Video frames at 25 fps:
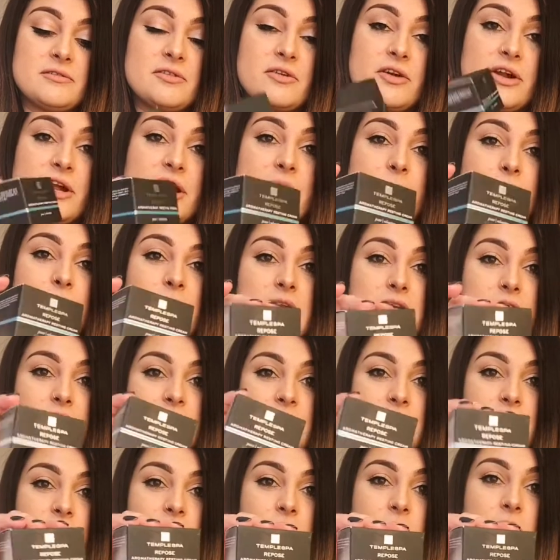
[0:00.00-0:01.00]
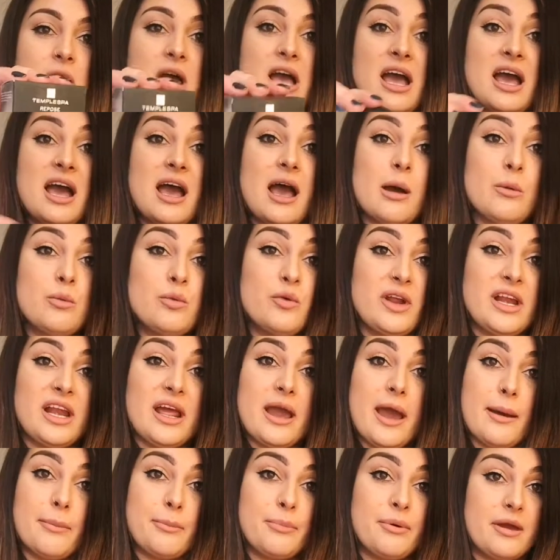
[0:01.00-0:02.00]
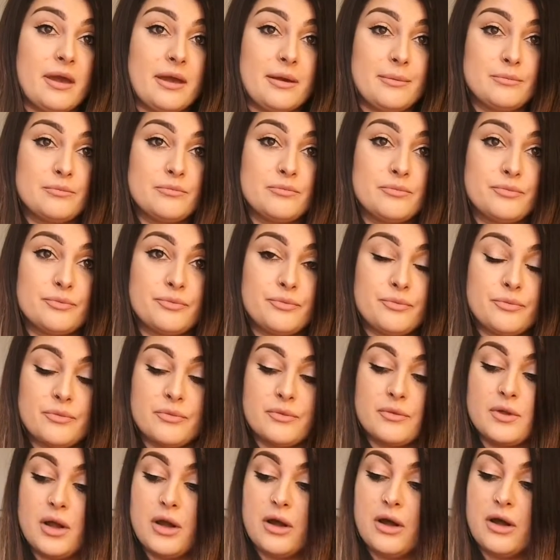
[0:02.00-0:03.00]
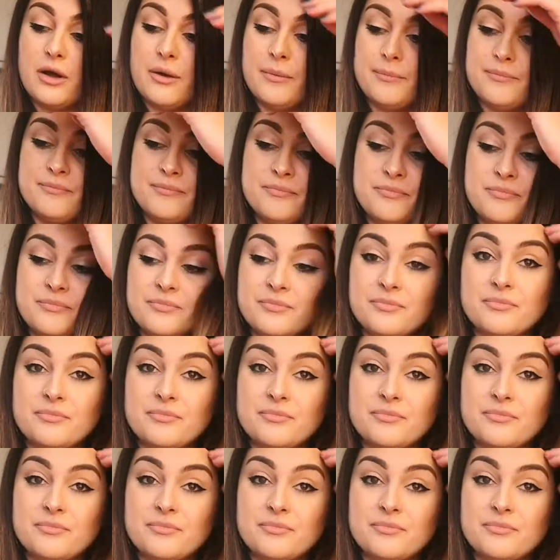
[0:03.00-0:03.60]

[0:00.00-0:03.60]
cream and you know I'm really happy um,